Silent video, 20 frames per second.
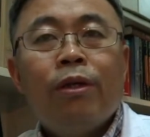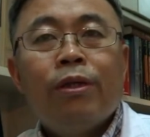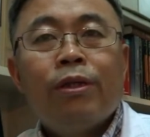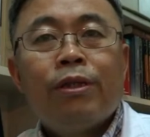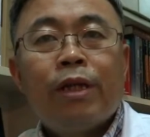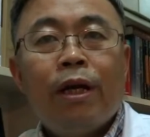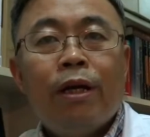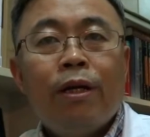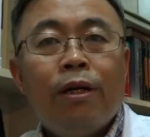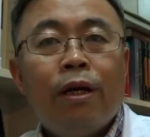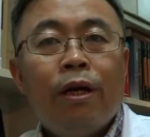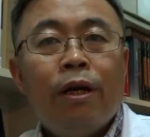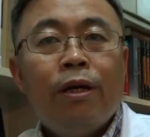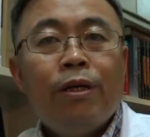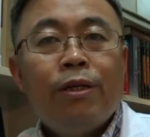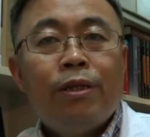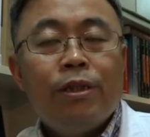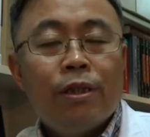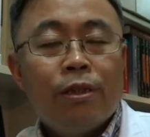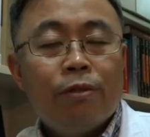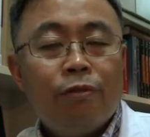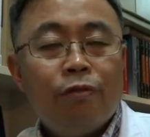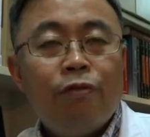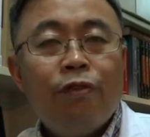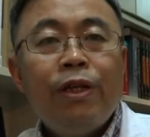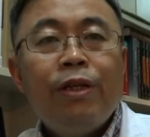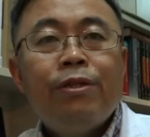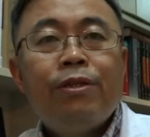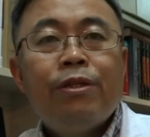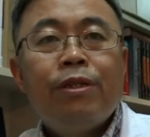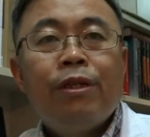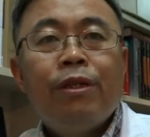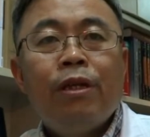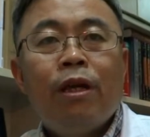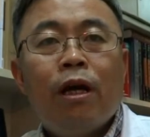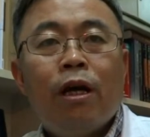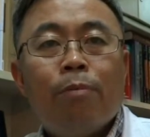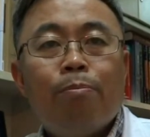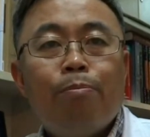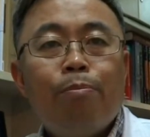China is facing
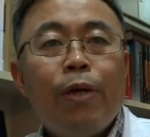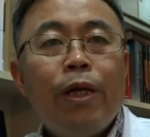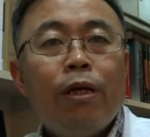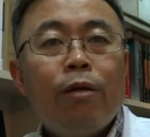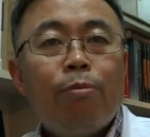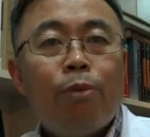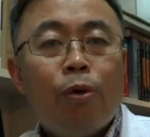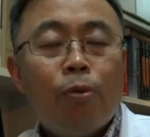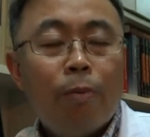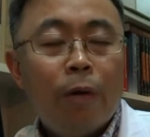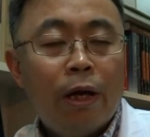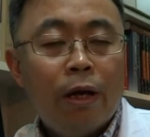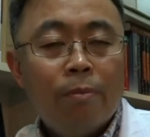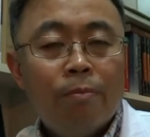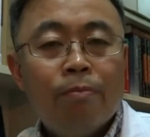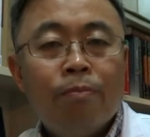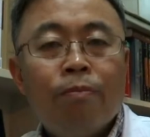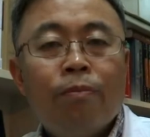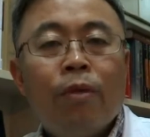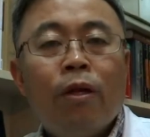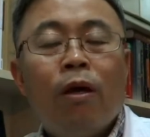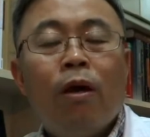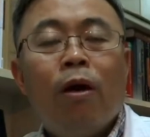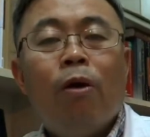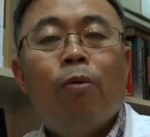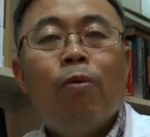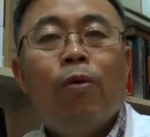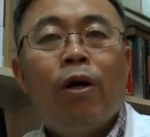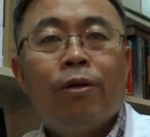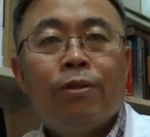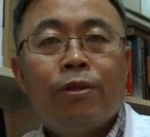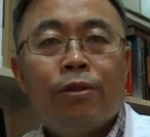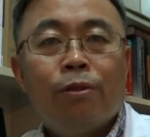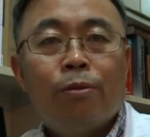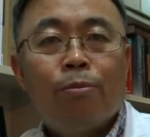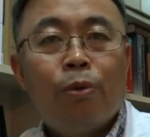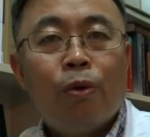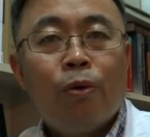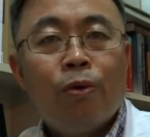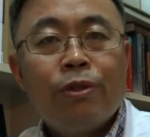a big problem of
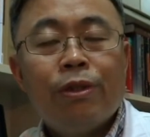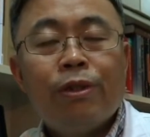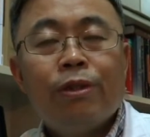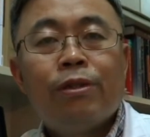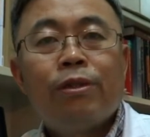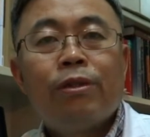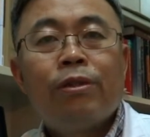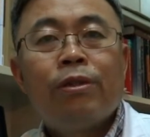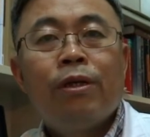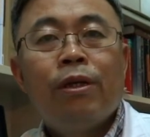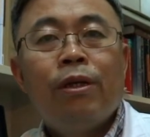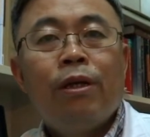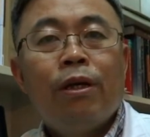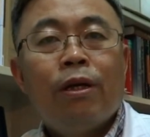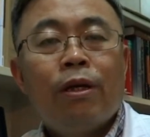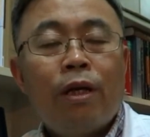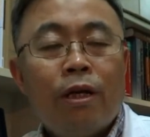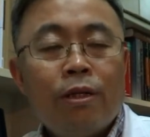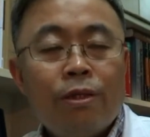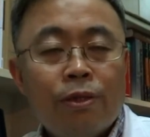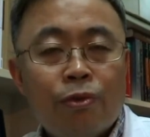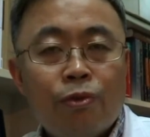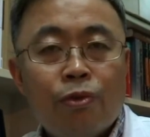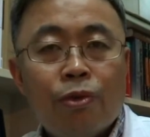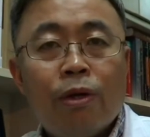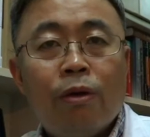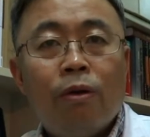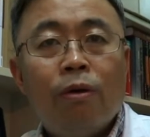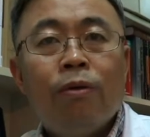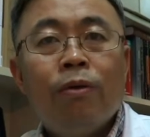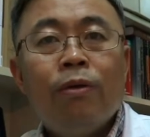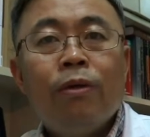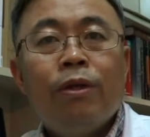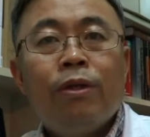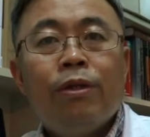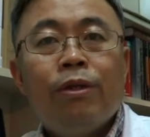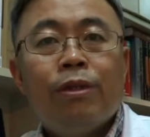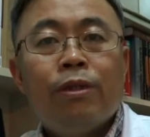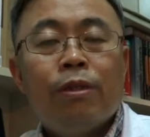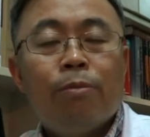osteoporosis. Calcitriol
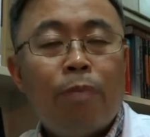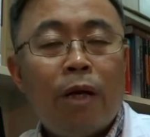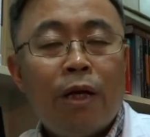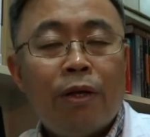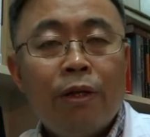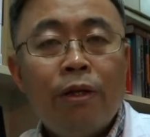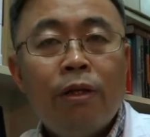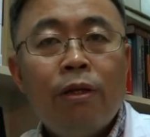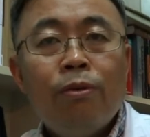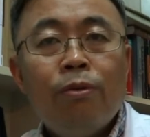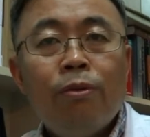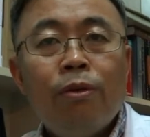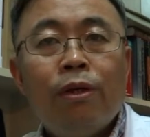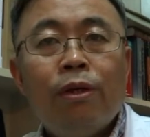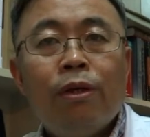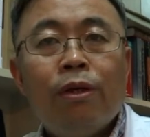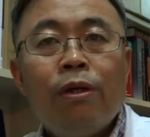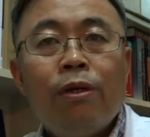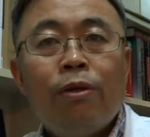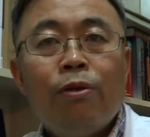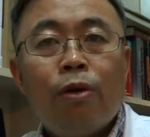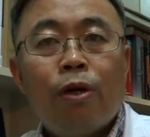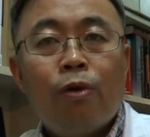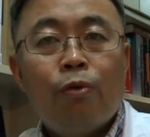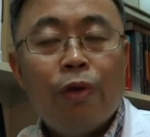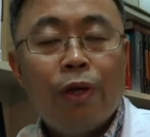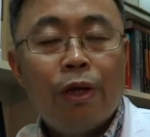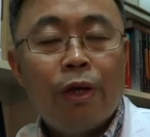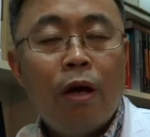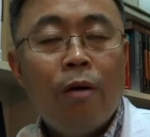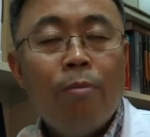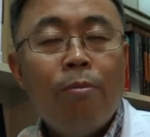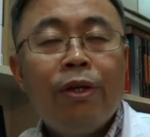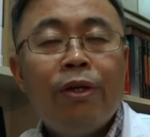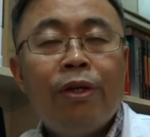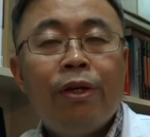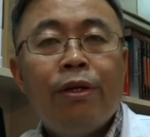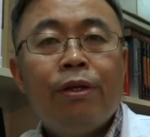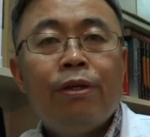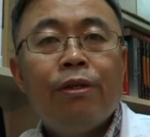is a particular
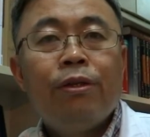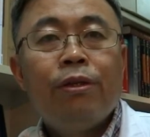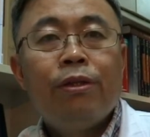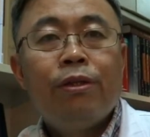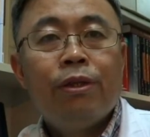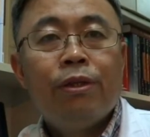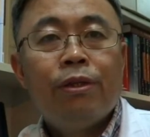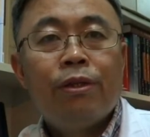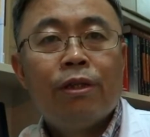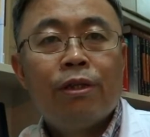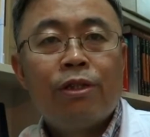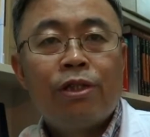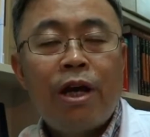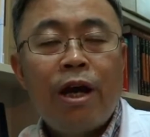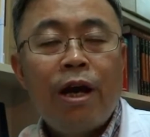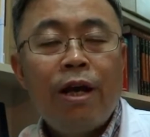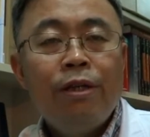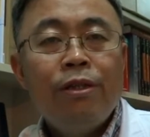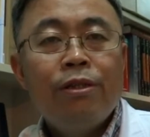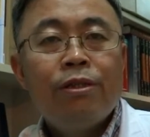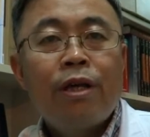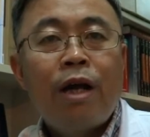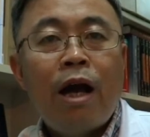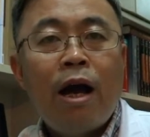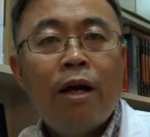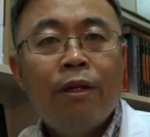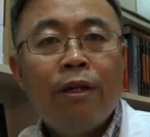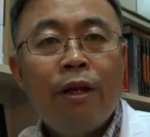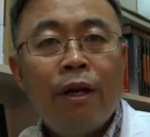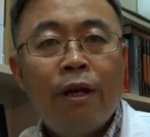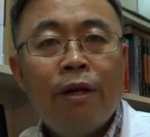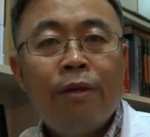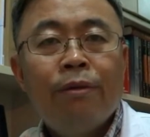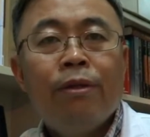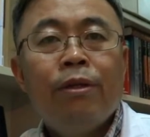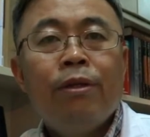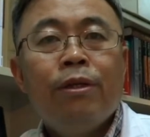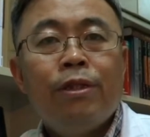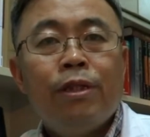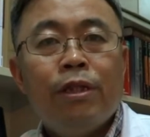recommended in the Chinese guideline
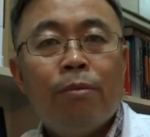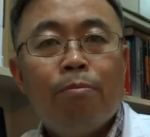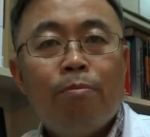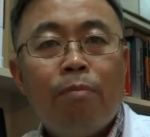in